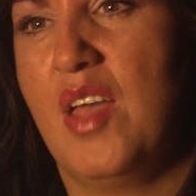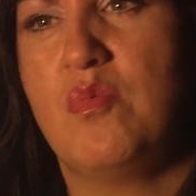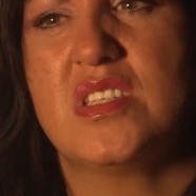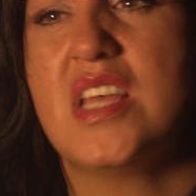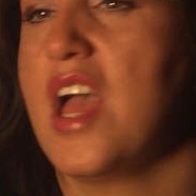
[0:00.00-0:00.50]
It
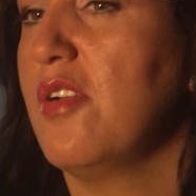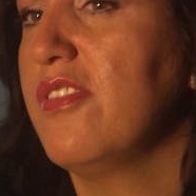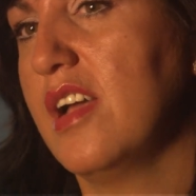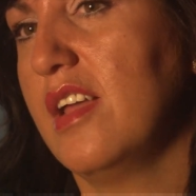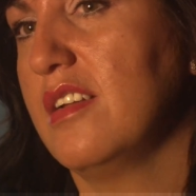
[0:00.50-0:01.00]
was
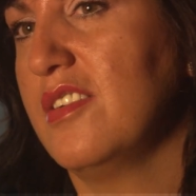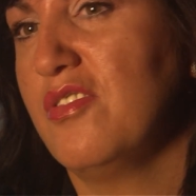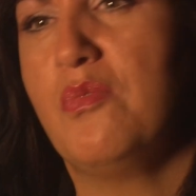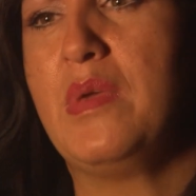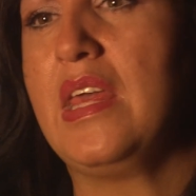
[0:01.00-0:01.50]
terrifying.
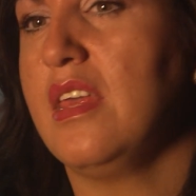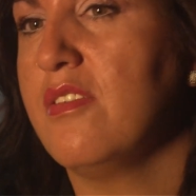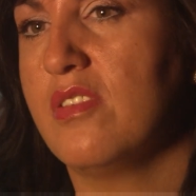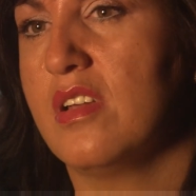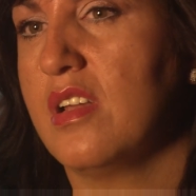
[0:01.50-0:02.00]
For me,
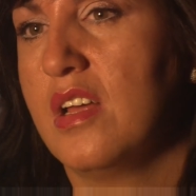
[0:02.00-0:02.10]
even,